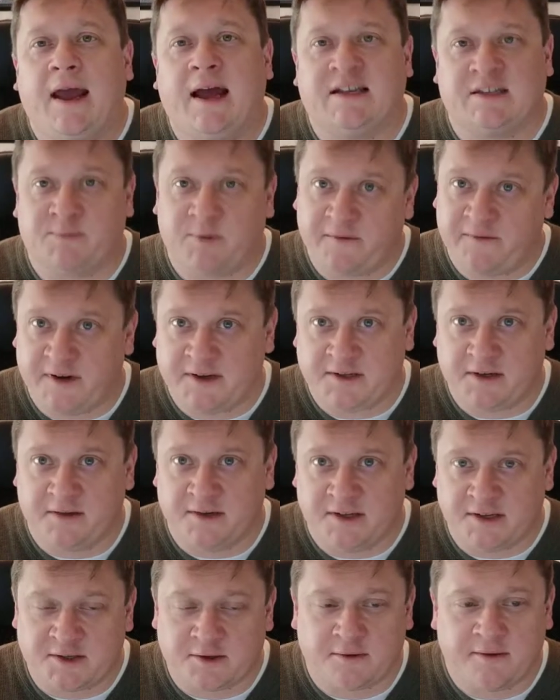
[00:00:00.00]
As a
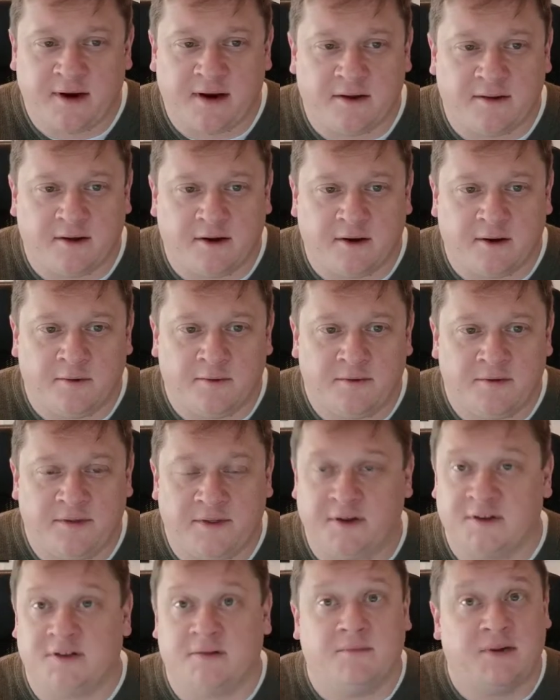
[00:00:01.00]
professional historian, though,
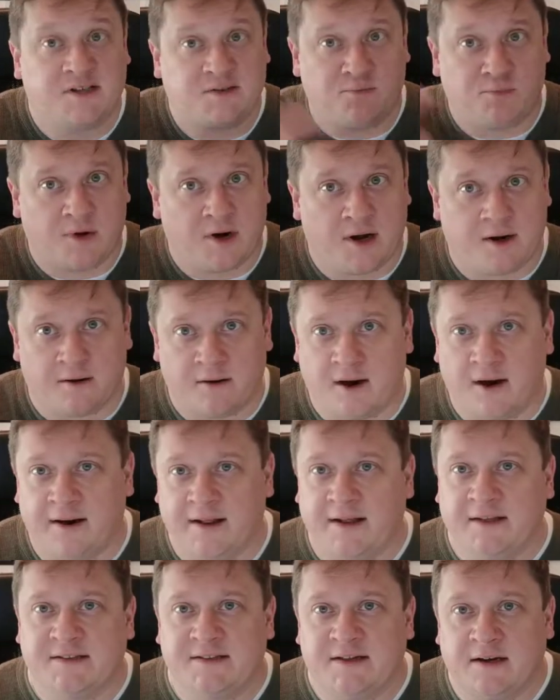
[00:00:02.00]
there's a much broader
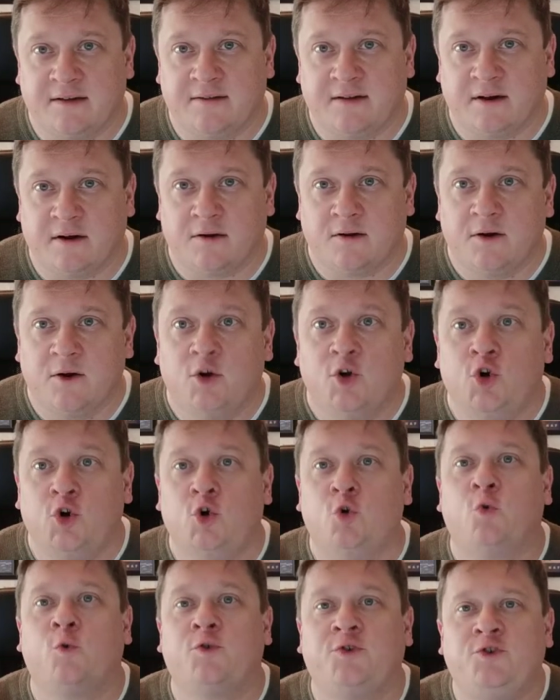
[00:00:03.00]
audience out there.
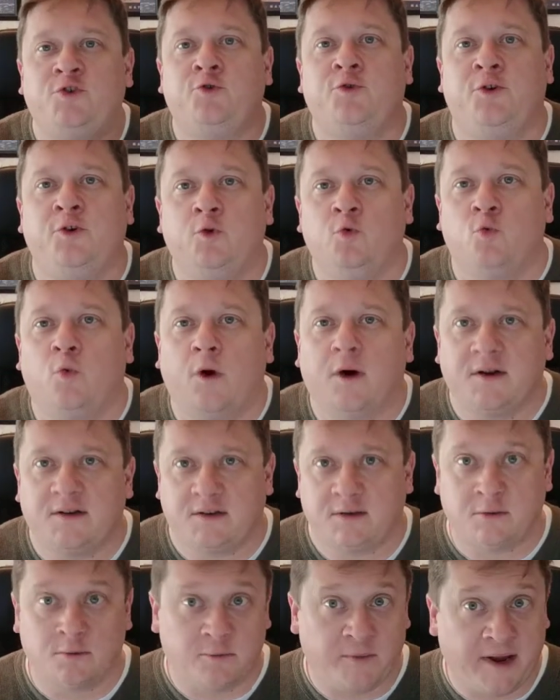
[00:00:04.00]
Who do you want
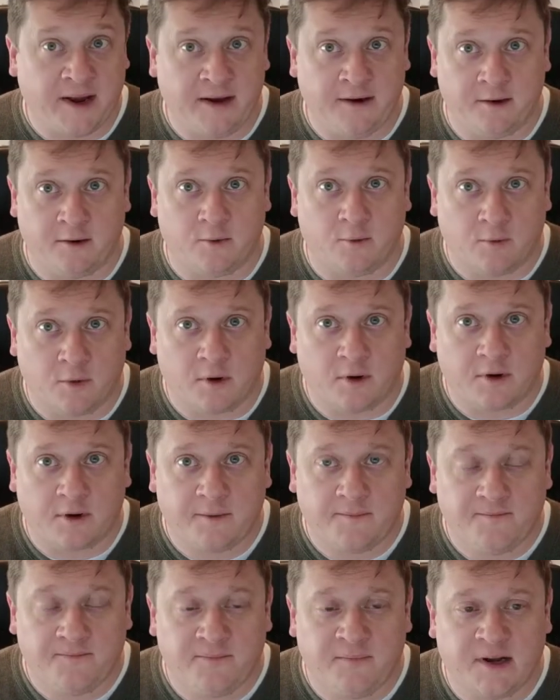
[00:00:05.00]
to read your work?
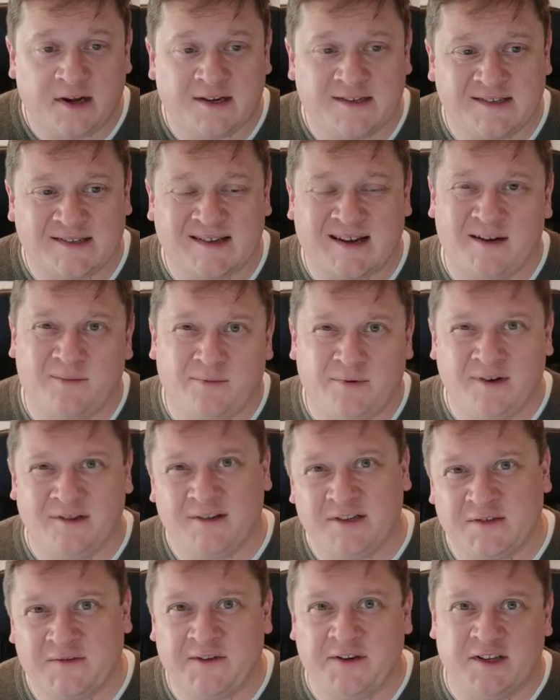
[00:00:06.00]
Because it's kind of
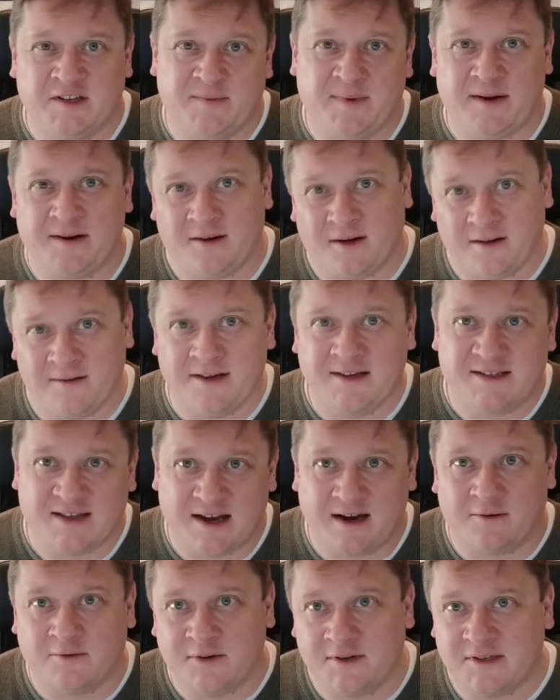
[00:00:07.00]
pointless for you to spend all these
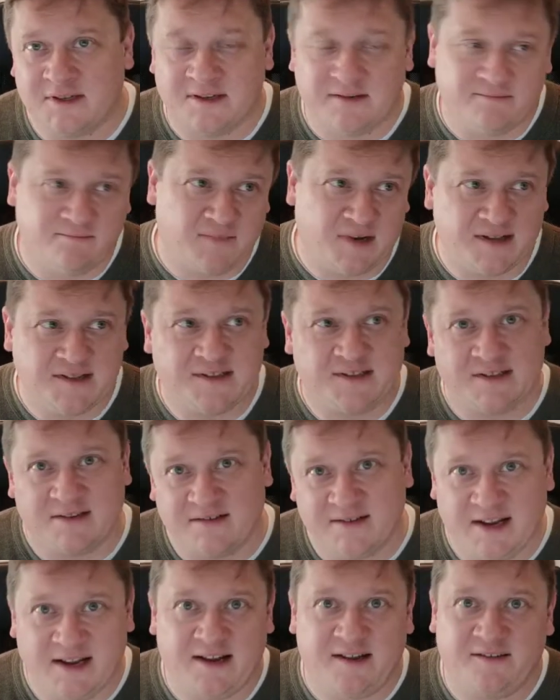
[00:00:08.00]
hours and months
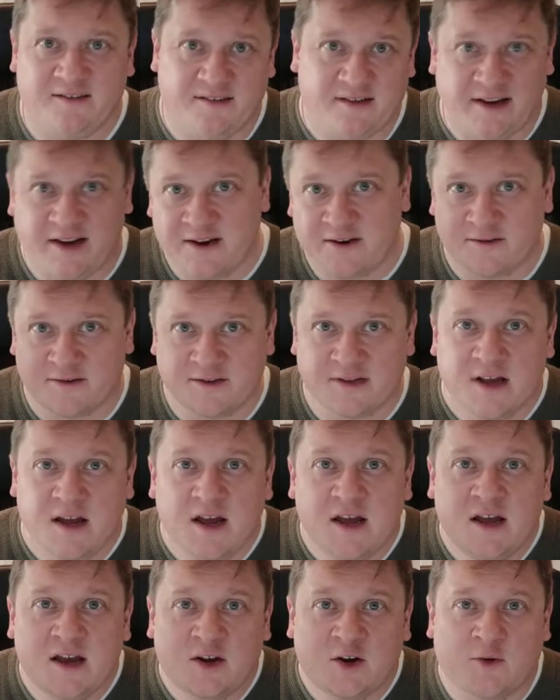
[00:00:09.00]
and days and years
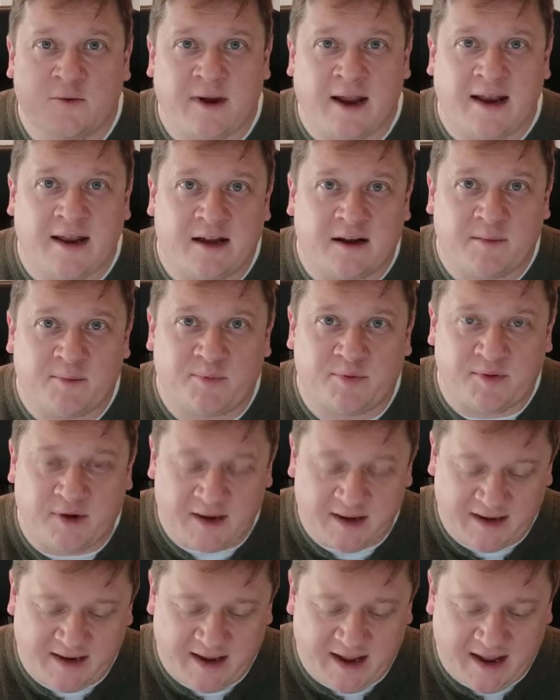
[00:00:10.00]
creating a,
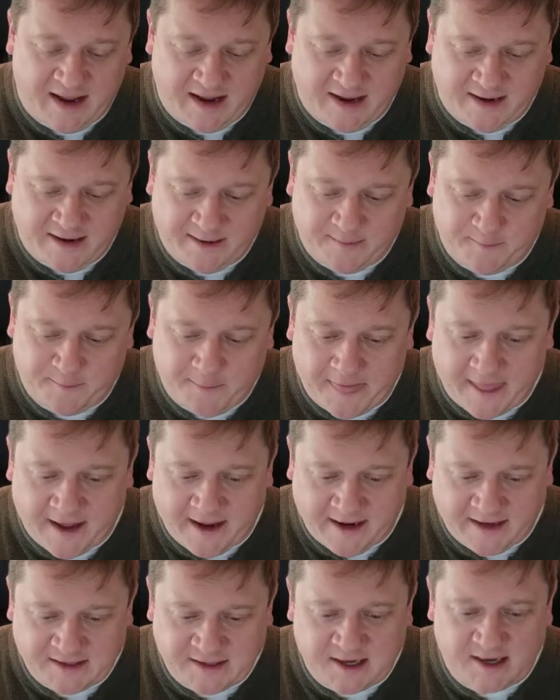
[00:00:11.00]
a, a,
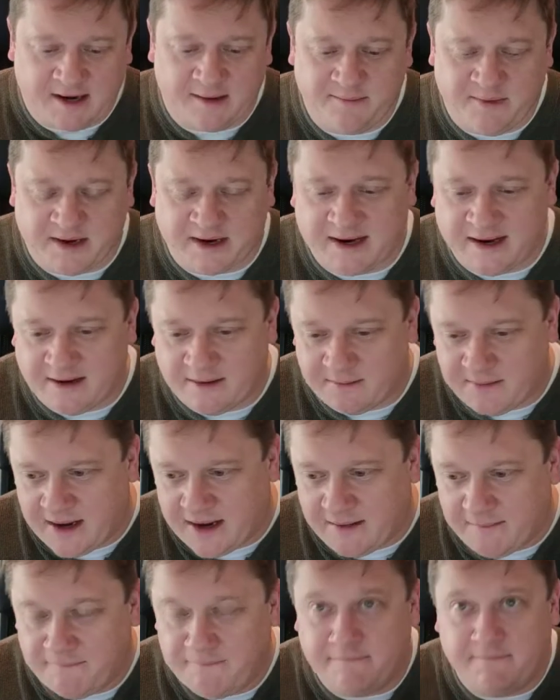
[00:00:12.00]
a topic and, a,
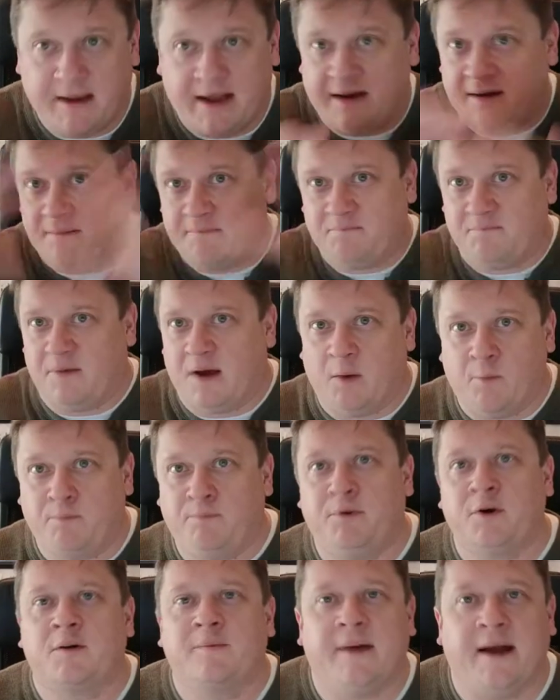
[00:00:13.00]
and, a, and a, a
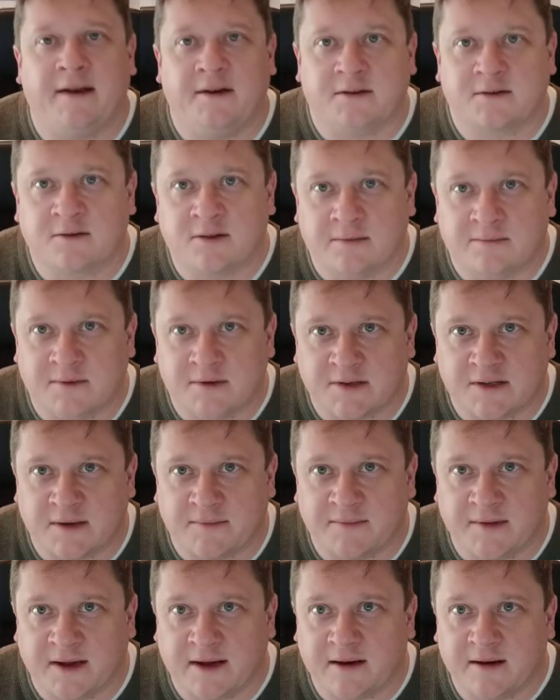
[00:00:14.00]
book manuscript or
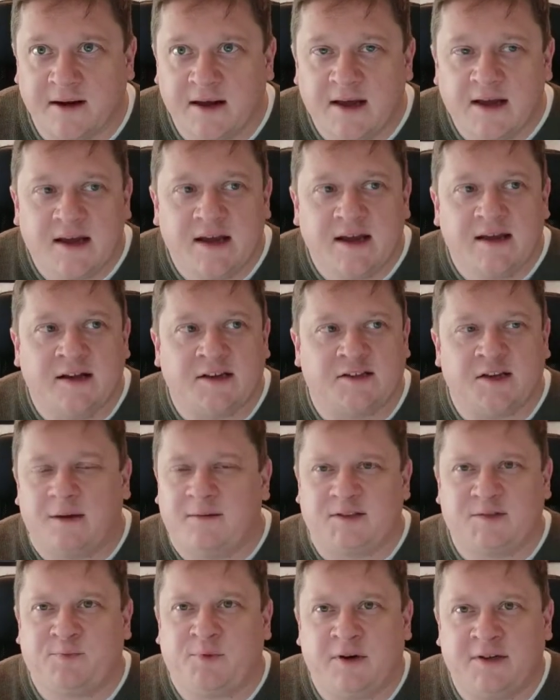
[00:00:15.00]
something. There's not
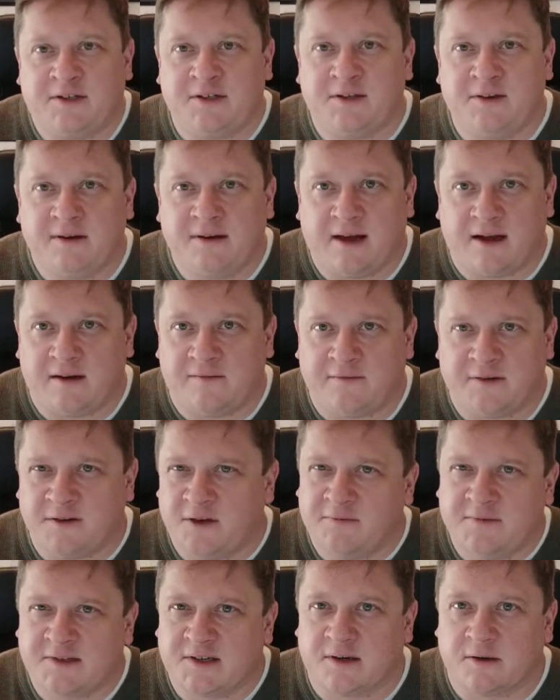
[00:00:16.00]
much point to doing that if
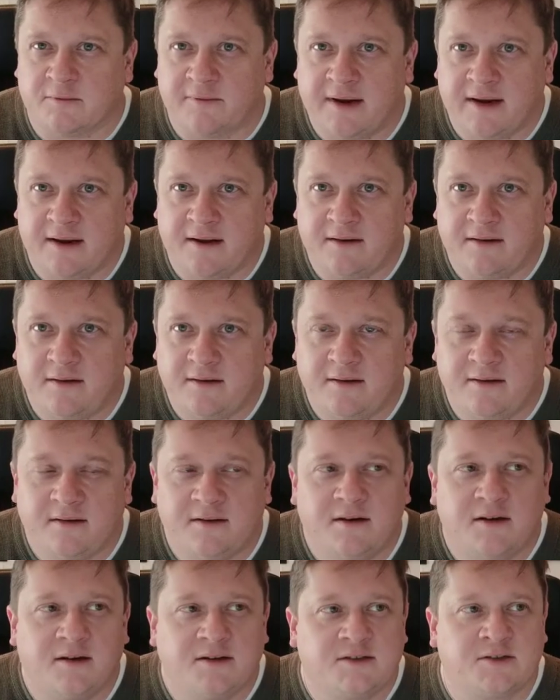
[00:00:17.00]
no one's going to read it.
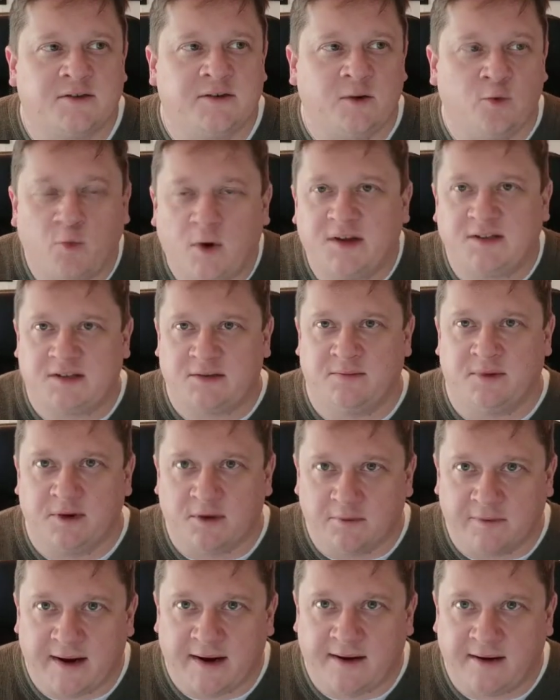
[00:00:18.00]
So you want someone
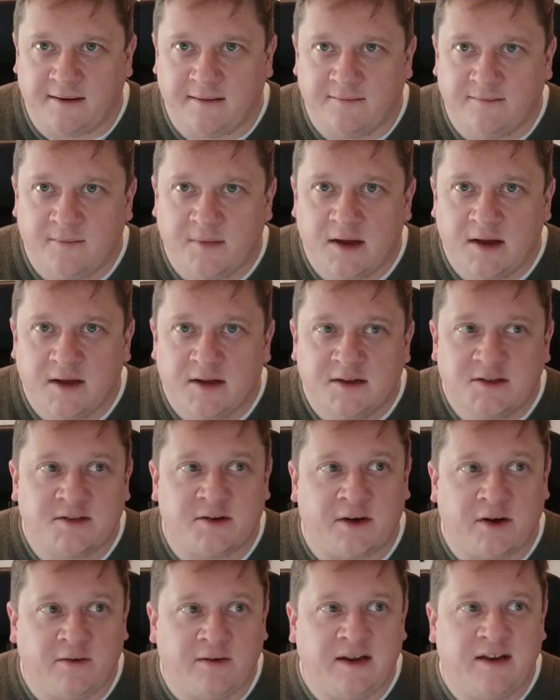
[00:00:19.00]
to read it.
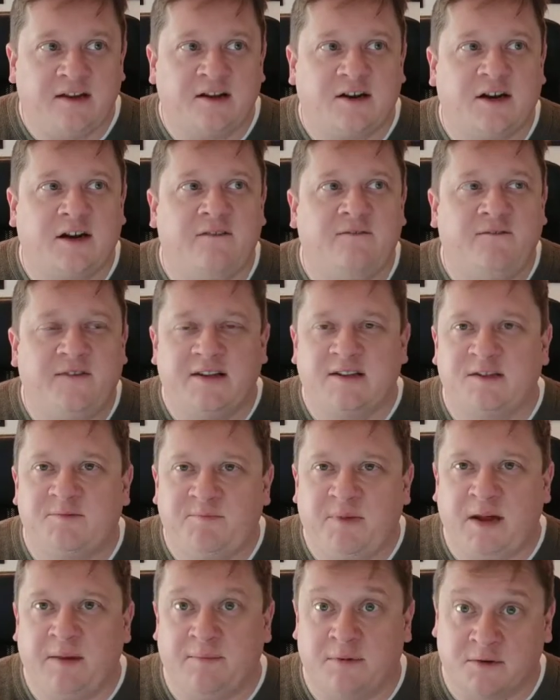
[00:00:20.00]
So you need to convince
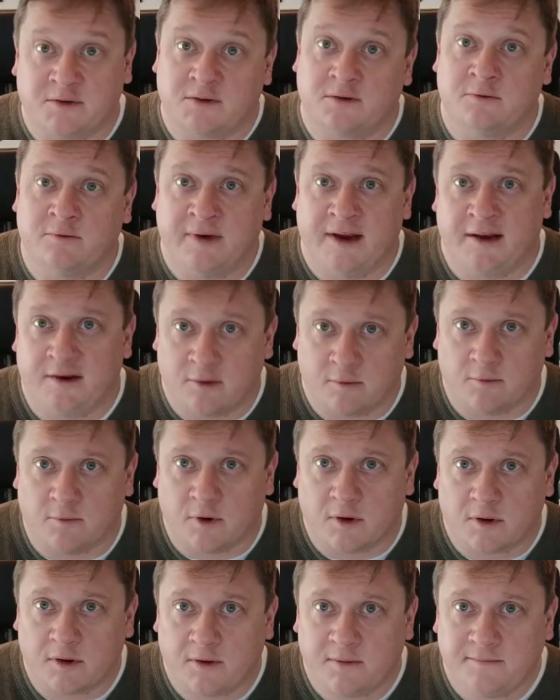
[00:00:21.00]
people to read your
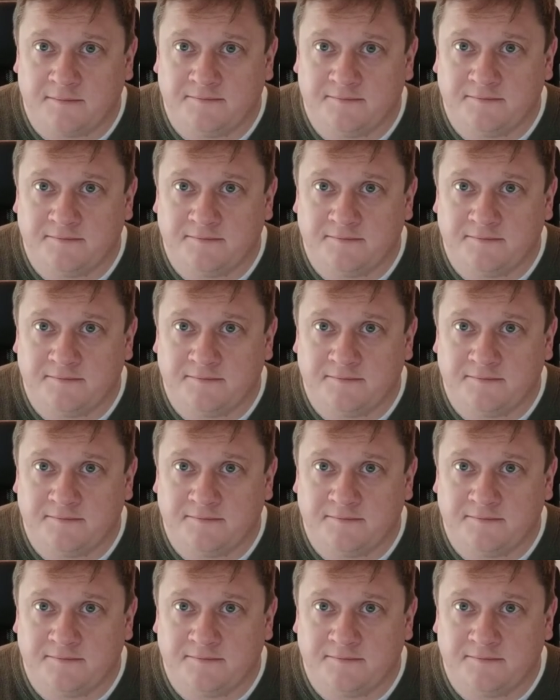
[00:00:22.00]
work.